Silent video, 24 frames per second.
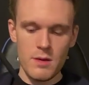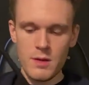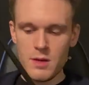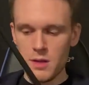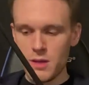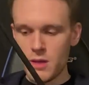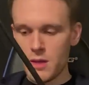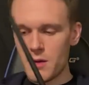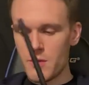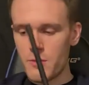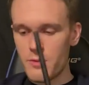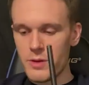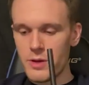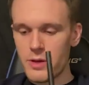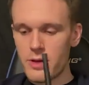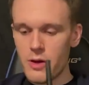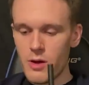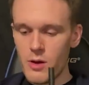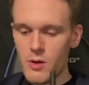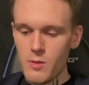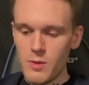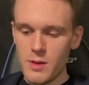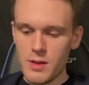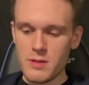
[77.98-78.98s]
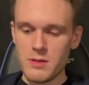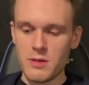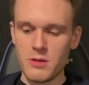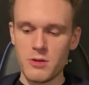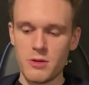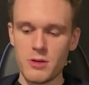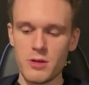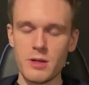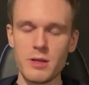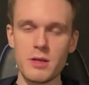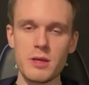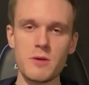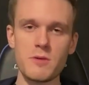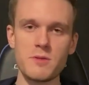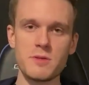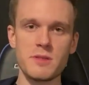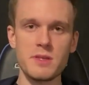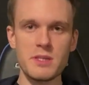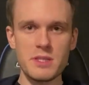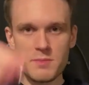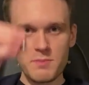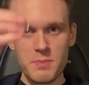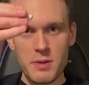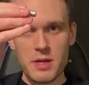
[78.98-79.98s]
There we go. And then you're going to use
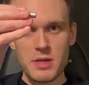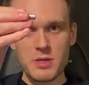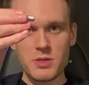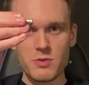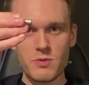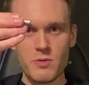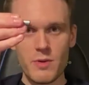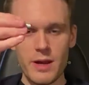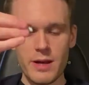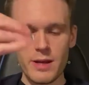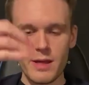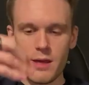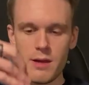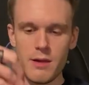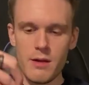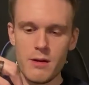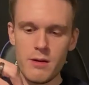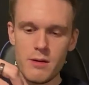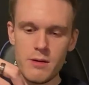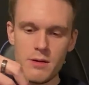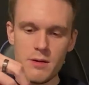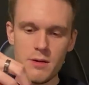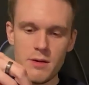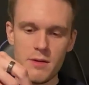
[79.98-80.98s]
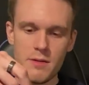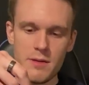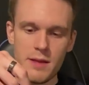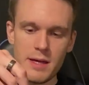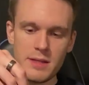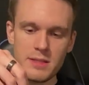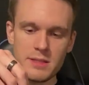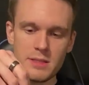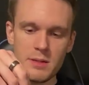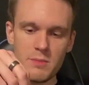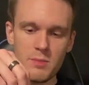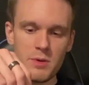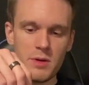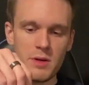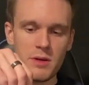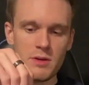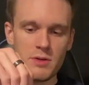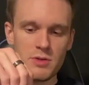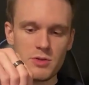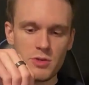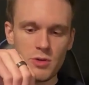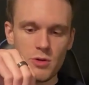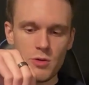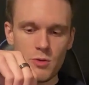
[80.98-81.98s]
this piece right here. That's simply going to
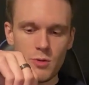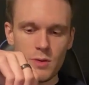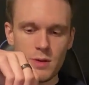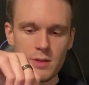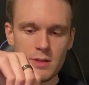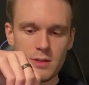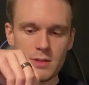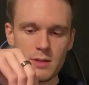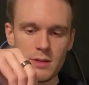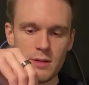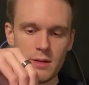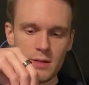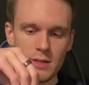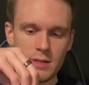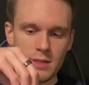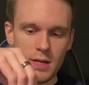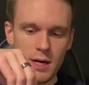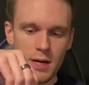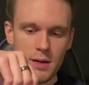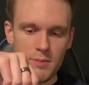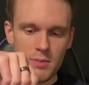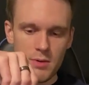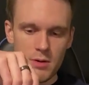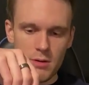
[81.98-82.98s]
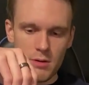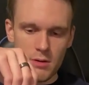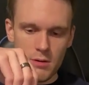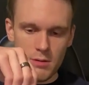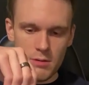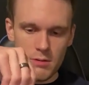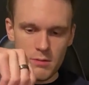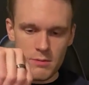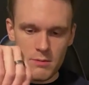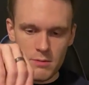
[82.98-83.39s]
screw into the top here.